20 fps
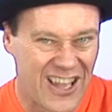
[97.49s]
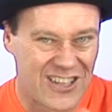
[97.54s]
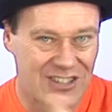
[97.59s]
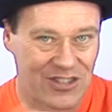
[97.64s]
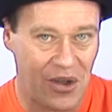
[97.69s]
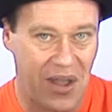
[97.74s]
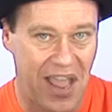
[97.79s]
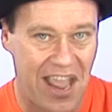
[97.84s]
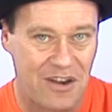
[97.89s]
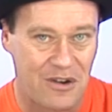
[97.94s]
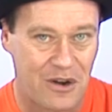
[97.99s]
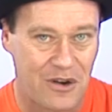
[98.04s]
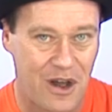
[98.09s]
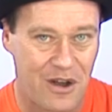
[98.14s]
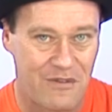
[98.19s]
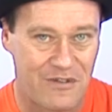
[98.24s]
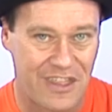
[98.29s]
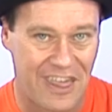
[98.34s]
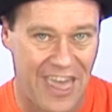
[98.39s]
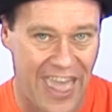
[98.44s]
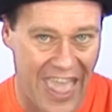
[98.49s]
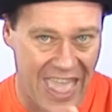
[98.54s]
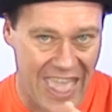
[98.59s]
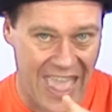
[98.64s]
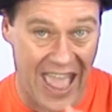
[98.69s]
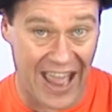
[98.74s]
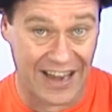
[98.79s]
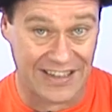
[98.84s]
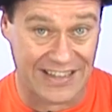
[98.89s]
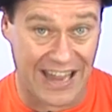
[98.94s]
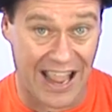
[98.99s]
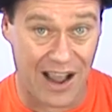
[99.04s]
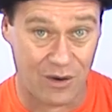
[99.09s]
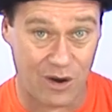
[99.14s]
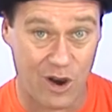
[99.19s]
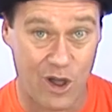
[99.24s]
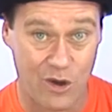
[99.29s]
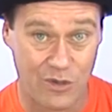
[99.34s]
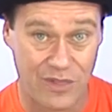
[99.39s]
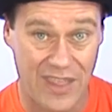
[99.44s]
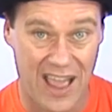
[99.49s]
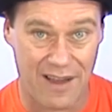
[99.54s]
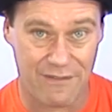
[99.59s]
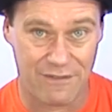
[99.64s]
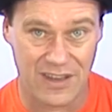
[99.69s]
So head on over there and download that